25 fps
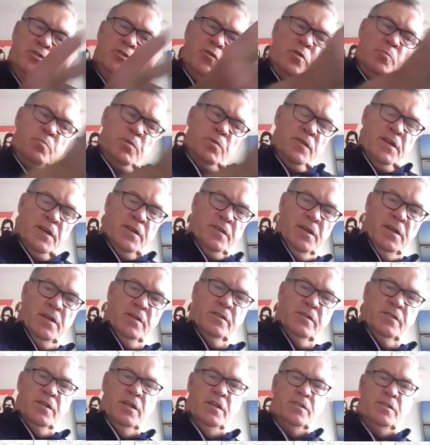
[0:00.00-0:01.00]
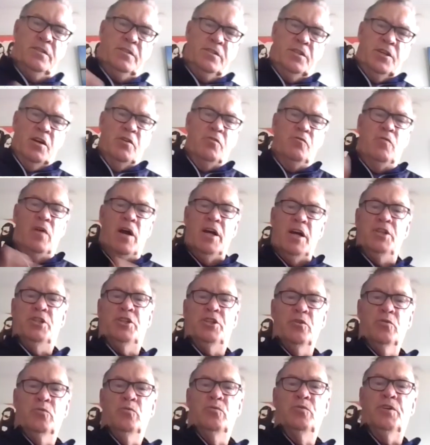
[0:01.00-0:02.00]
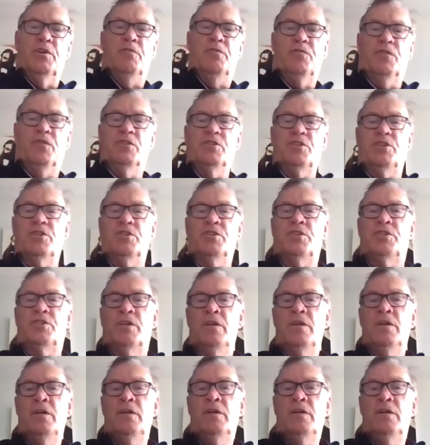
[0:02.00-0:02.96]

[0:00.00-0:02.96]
group, and then there's generational differences.